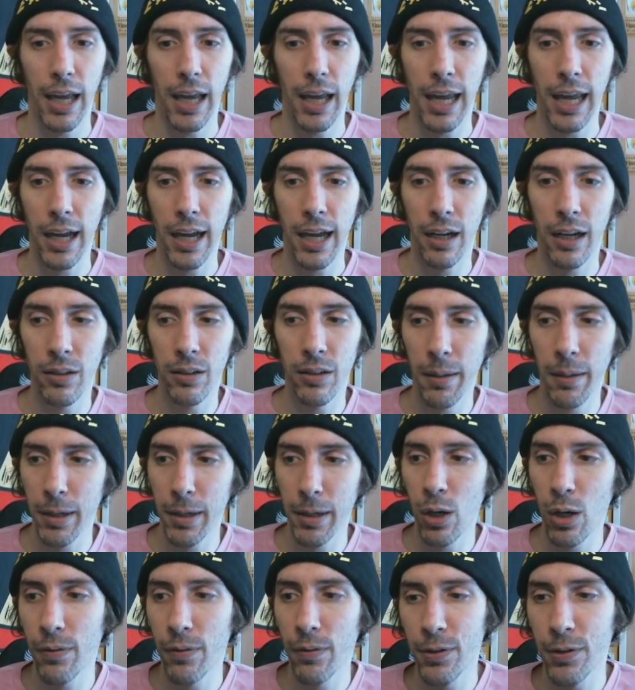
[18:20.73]
And let me
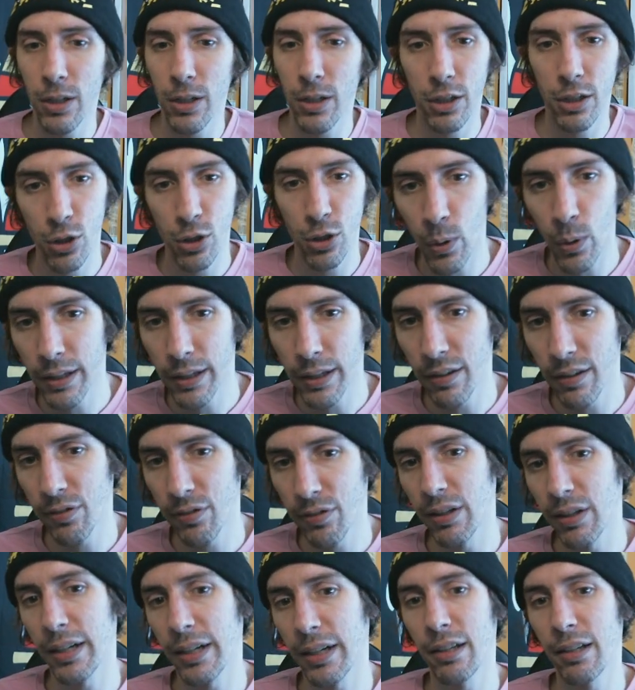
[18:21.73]
know if you're enjoying this
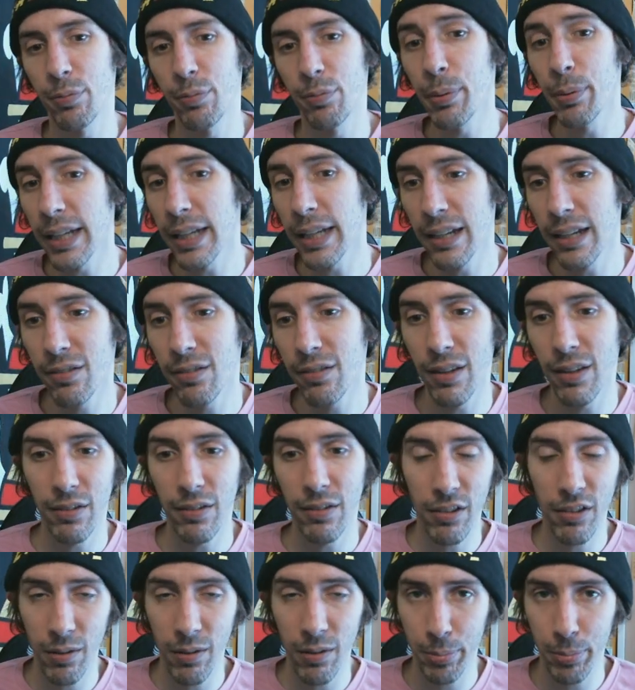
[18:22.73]
series, please.
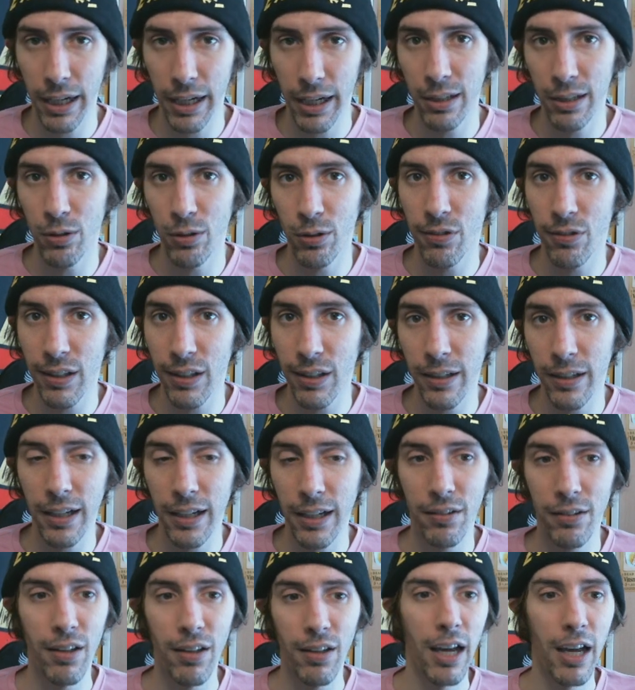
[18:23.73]
This is a brand new
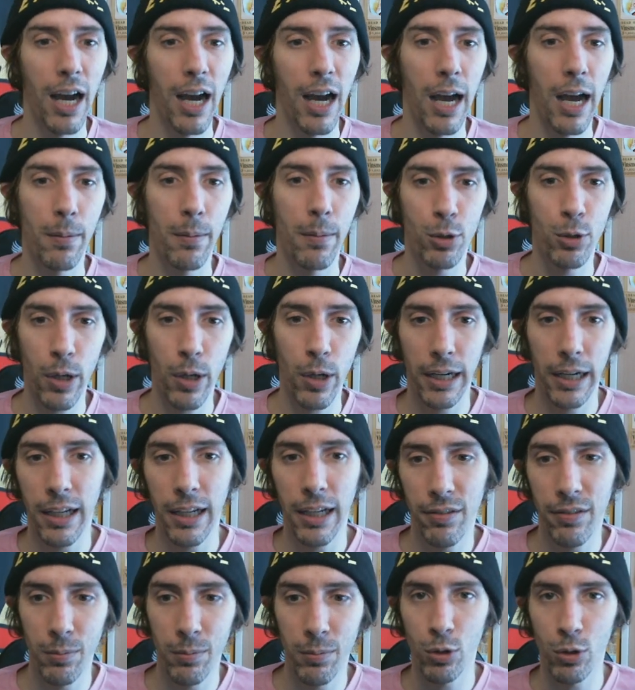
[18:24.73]
series. I am trying to
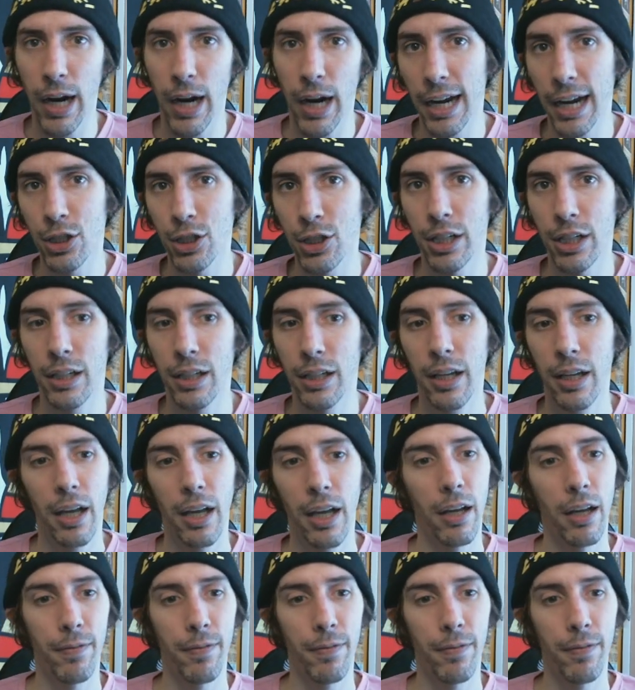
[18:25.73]
get some traction.